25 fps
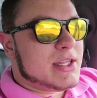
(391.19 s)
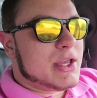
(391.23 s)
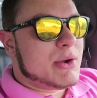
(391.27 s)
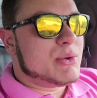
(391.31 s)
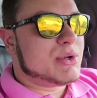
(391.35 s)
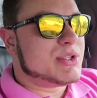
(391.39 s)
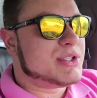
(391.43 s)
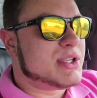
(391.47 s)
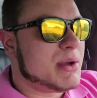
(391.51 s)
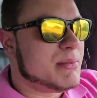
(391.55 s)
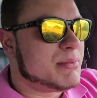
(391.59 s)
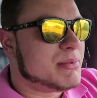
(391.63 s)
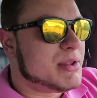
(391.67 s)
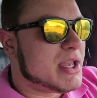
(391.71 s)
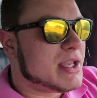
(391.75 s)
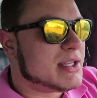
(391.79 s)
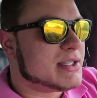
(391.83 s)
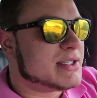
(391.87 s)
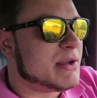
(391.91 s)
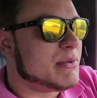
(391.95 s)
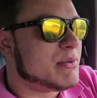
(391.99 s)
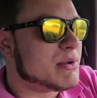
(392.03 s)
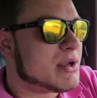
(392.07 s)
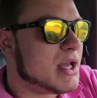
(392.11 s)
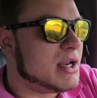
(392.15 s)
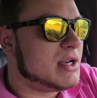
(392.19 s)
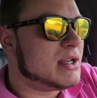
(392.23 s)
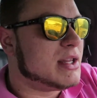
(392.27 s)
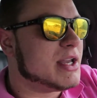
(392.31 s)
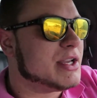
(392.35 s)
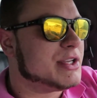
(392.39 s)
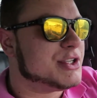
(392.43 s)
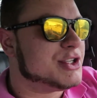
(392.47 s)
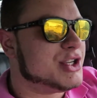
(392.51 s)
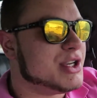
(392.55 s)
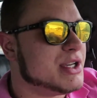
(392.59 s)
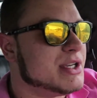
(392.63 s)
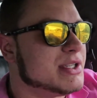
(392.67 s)
There were some things that were kind of
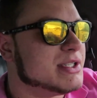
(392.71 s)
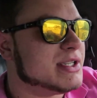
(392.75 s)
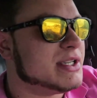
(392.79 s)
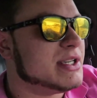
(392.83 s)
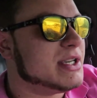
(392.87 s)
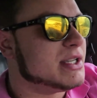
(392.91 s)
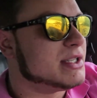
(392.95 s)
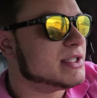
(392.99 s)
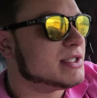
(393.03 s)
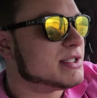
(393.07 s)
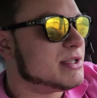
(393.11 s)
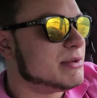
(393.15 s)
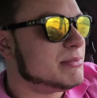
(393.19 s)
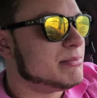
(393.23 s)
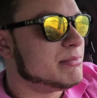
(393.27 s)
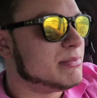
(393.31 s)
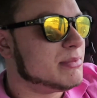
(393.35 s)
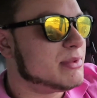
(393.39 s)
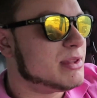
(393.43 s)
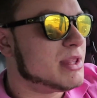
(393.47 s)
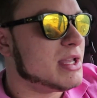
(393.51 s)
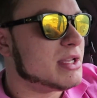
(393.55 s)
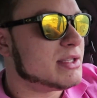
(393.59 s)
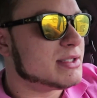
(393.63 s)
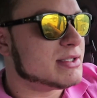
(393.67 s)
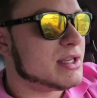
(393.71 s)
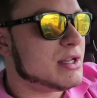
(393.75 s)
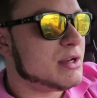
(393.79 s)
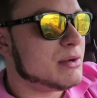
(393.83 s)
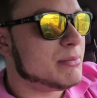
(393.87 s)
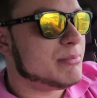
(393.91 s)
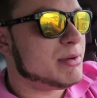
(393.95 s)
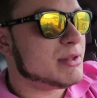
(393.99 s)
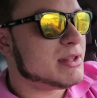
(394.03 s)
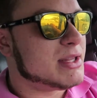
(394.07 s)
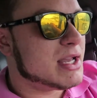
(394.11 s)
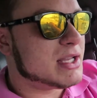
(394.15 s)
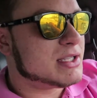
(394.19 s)
like cheesy, and some things that,
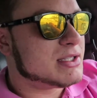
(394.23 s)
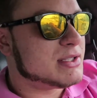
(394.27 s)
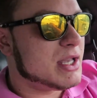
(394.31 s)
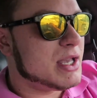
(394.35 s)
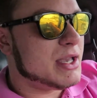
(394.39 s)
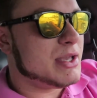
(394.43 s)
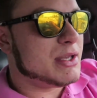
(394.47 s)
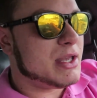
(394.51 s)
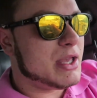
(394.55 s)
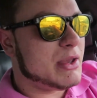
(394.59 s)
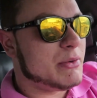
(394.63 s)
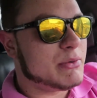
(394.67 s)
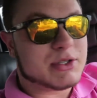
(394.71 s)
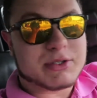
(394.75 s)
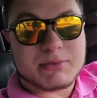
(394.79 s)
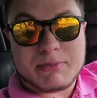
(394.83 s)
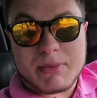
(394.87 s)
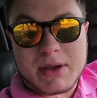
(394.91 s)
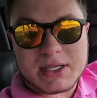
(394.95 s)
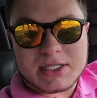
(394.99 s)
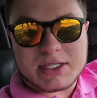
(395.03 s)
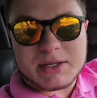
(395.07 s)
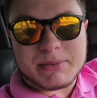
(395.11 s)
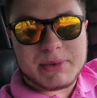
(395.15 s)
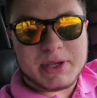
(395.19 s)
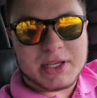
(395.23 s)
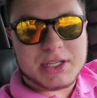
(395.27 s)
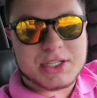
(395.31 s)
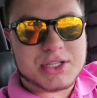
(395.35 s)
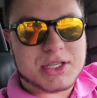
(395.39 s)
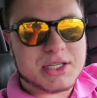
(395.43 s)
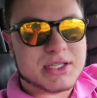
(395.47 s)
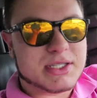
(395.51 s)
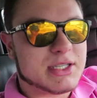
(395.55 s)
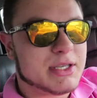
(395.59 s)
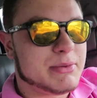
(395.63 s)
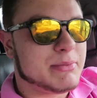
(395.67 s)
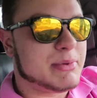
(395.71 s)
but that's, it was meant to be
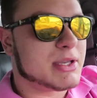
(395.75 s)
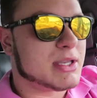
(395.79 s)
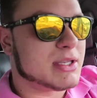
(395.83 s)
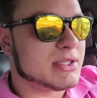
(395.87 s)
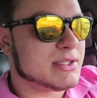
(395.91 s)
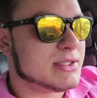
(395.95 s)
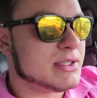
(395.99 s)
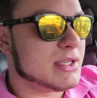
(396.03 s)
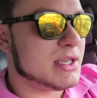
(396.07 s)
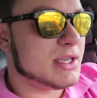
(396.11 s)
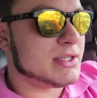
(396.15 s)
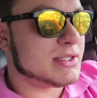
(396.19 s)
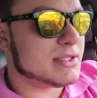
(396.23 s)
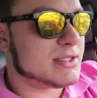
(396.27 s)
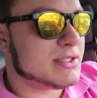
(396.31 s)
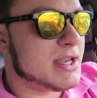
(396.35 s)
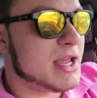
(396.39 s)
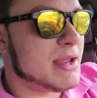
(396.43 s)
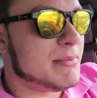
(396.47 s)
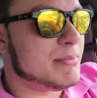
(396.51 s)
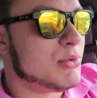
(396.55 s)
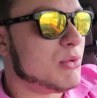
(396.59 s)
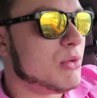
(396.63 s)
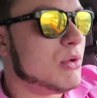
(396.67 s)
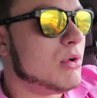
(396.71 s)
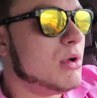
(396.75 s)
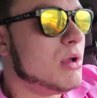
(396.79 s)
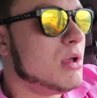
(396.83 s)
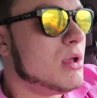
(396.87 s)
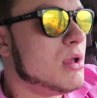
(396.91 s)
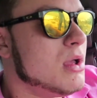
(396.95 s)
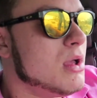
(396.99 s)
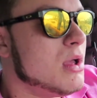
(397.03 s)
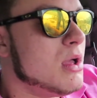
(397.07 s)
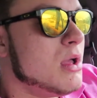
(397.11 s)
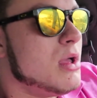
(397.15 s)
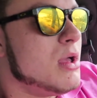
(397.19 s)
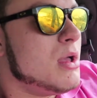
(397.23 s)
cheesy because it's
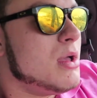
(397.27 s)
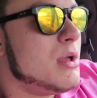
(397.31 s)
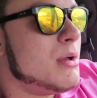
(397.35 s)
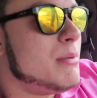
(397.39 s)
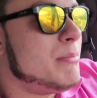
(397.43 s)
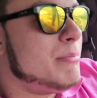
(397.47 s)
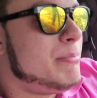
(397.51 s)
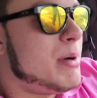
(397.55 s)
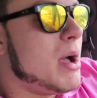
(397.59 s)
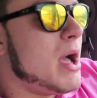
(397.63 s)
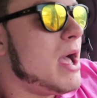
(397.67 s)
Deadpool.